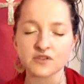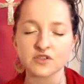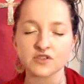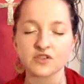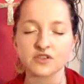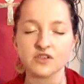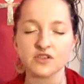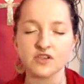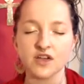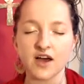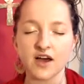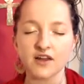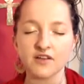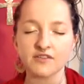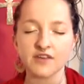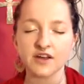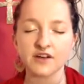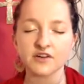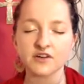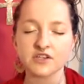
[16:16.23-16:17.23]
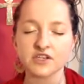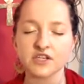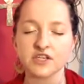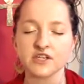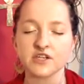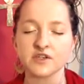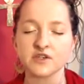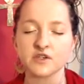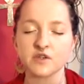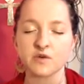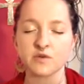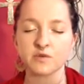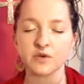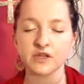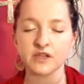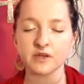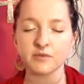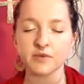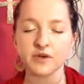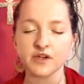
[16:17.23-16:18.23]
There's a lot of energy here, so
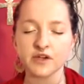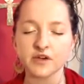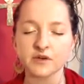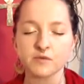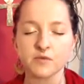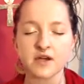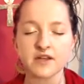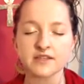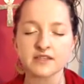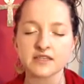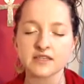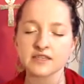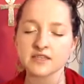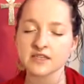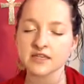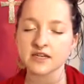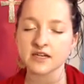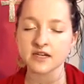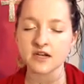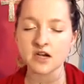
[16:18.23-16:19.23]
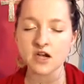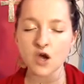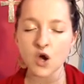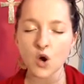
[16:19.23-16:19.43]
really bring your presence here.